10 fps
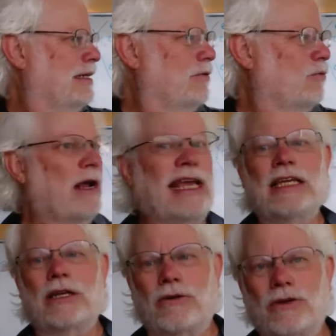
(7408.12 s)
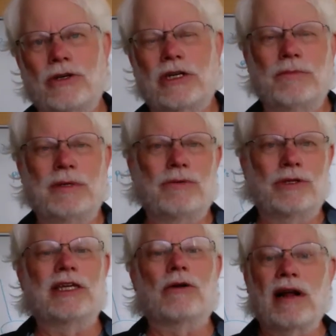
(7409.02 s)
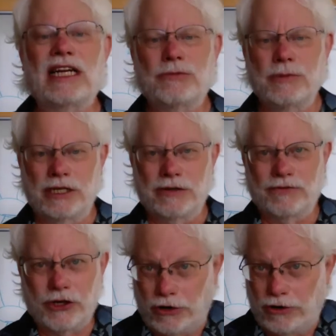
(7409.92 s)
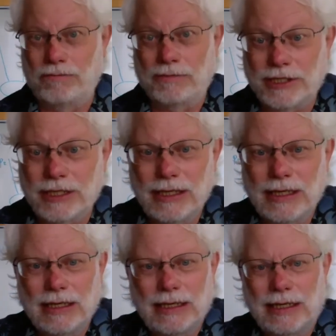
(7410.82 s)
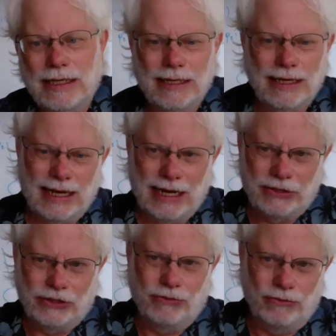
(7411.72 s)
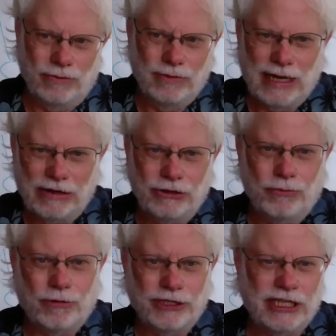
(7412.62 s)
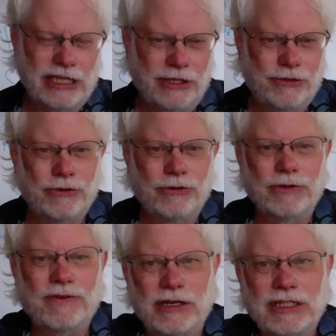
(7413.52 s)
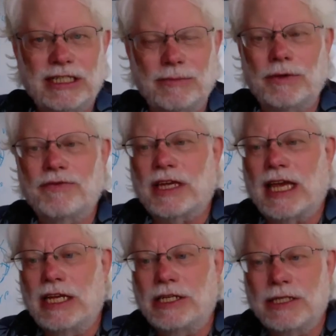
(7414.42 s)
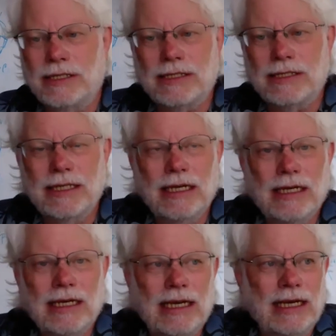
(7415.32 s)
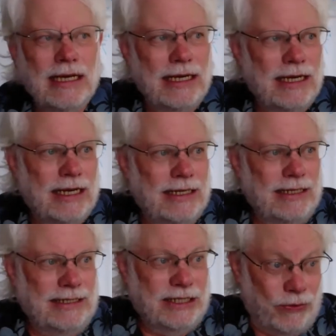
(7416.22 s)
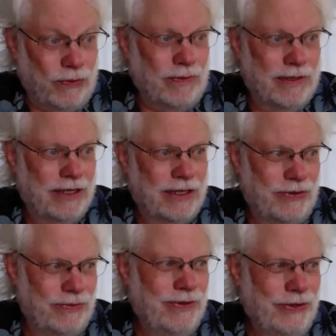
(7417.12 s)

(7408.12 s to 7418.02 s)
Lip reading: regular you can be with the arrangement of terms and how you proceed through the various simplifications. So you